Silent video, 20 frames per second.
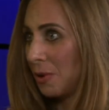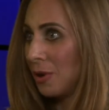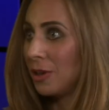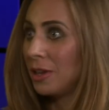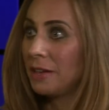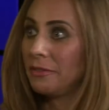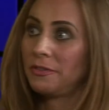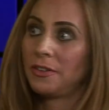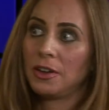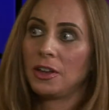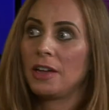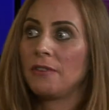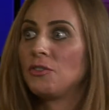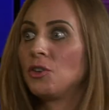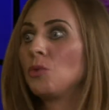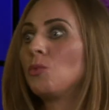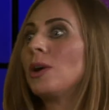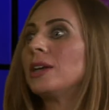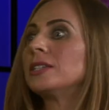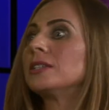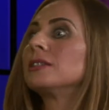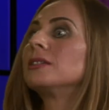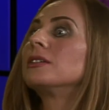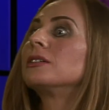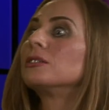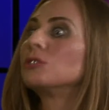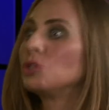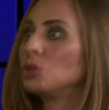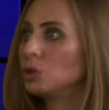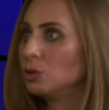If you went a little
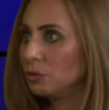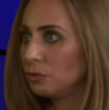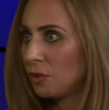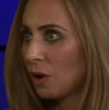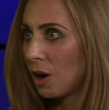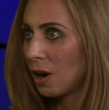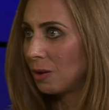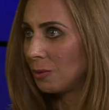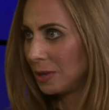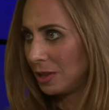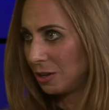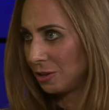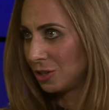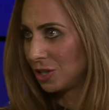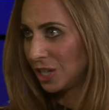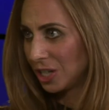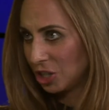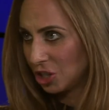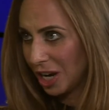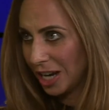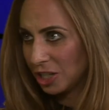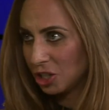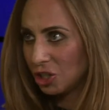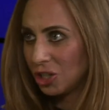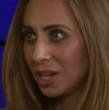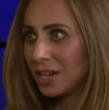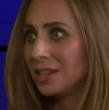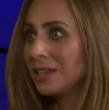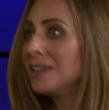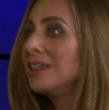too far with your
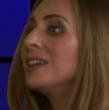suggestion,